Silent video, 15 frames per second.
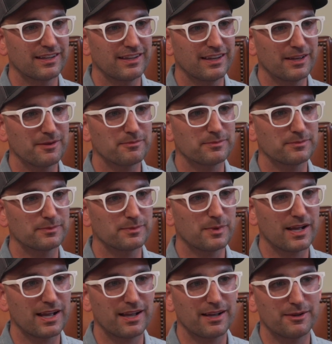Yep.
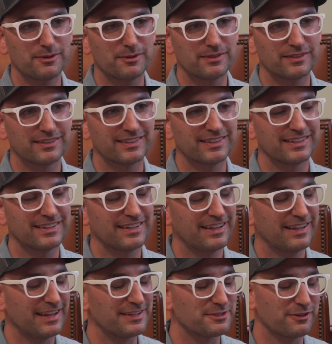Wow.
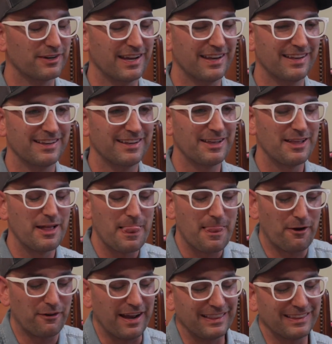That's great.
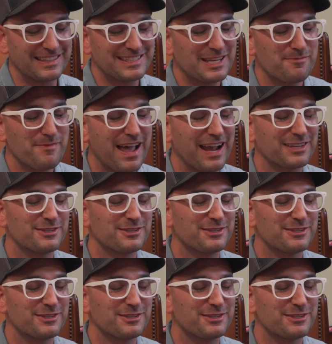All right, let's get back